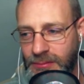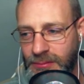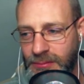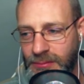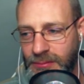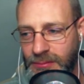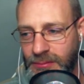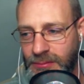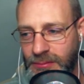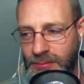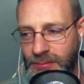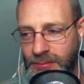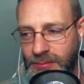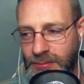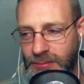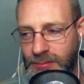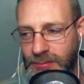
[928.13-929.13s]

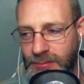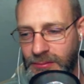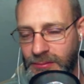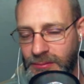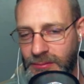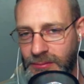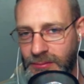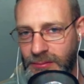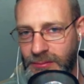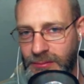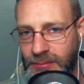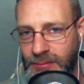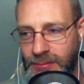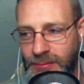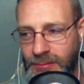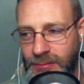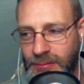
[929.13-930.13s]

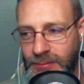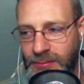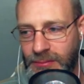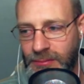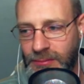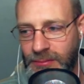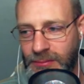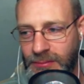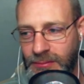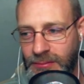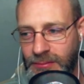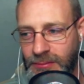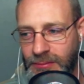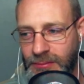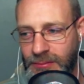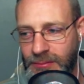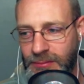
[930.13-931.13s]

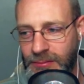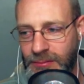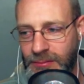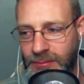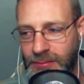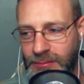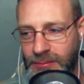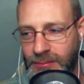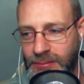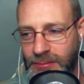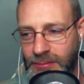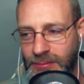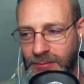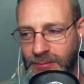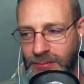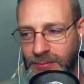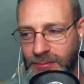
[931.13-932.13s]

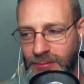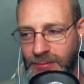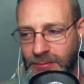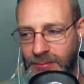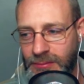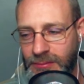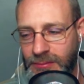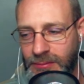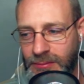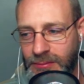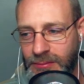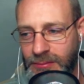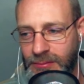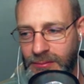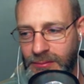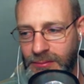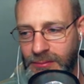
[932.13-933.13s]

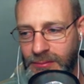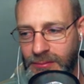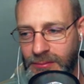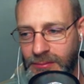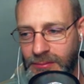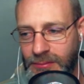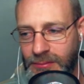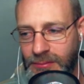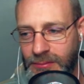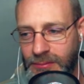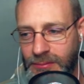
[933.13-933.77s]
(not speaking)